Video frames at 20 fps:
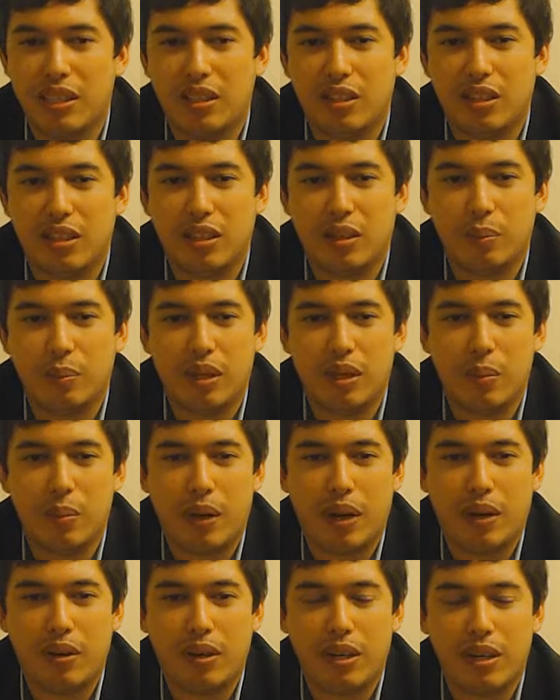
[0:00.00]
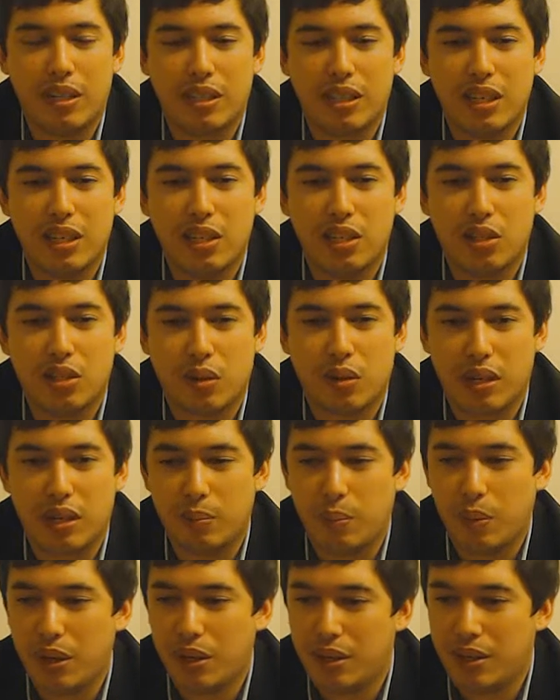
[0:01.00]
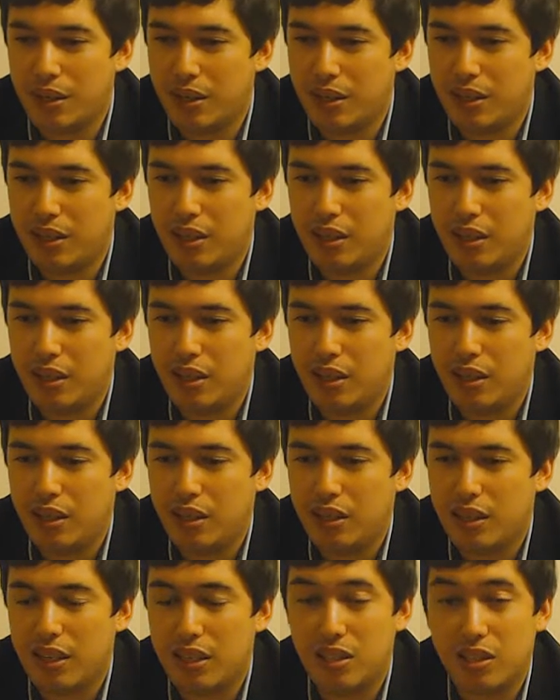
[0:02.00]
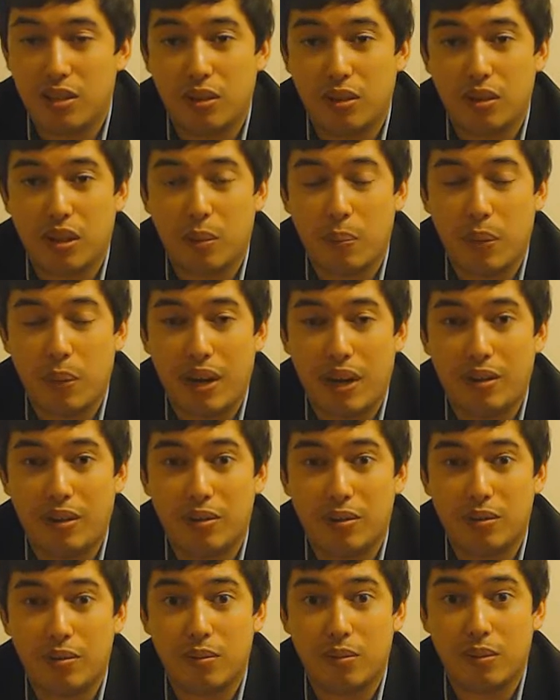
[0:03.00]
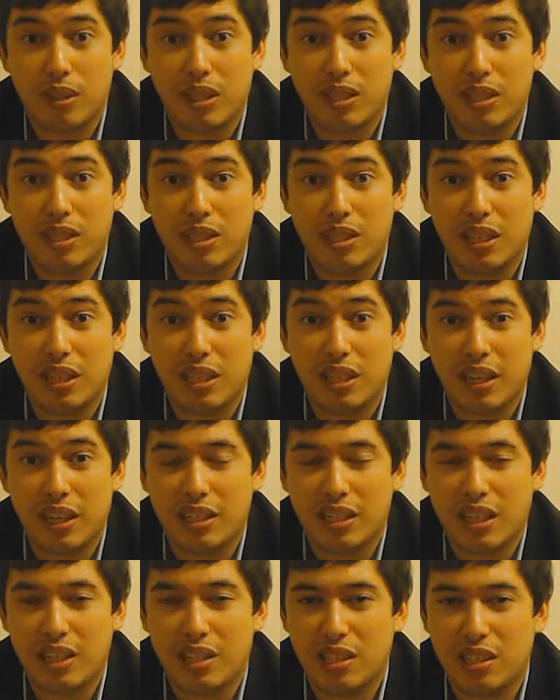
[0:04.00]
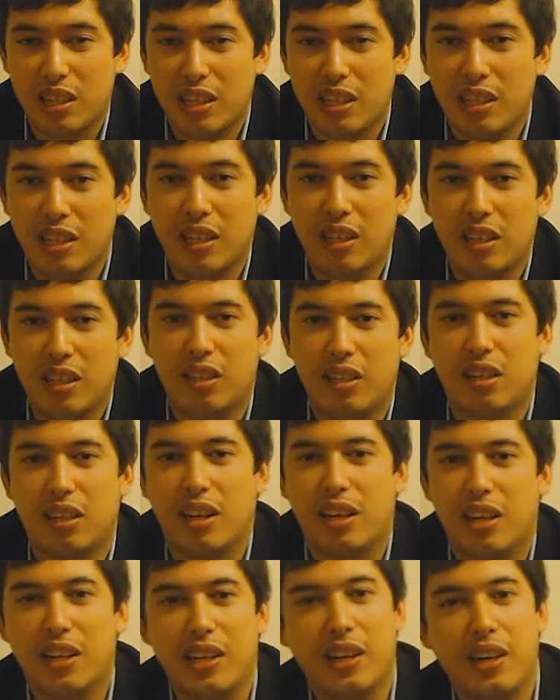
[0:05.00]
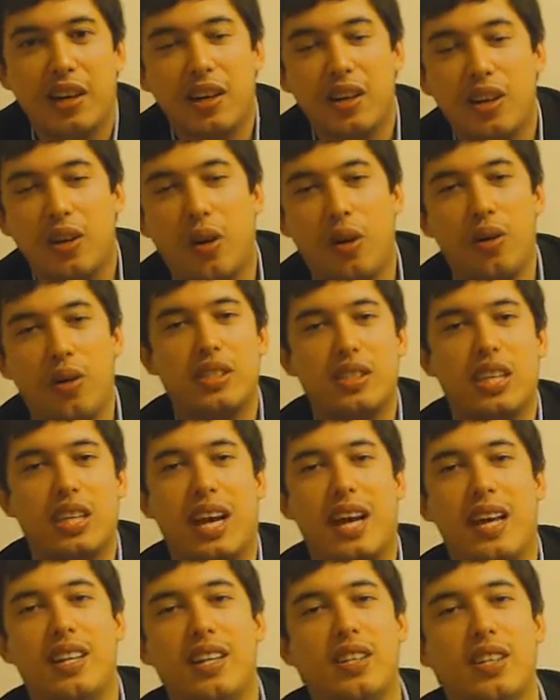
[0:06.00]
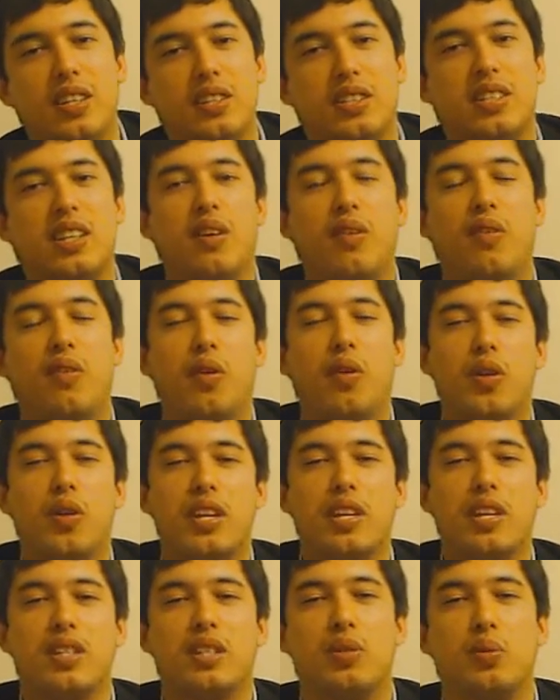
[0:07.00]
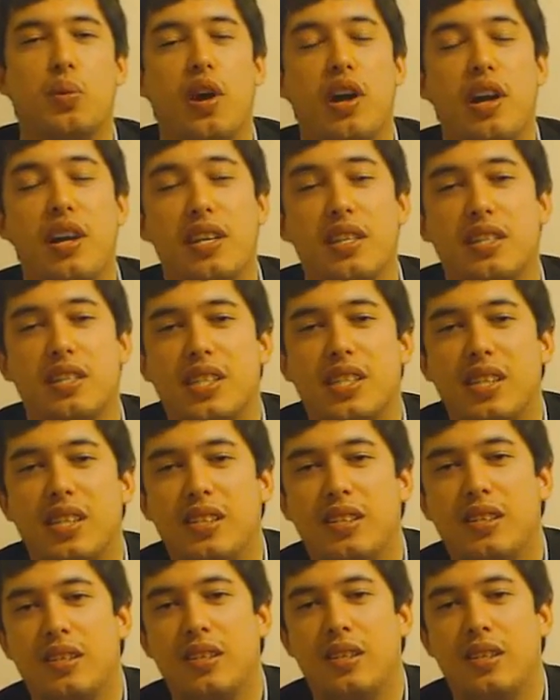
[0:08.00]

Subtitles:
Tilke, and a bit about its history. But let's talk about this year. Let's actually look at the contenders for this race.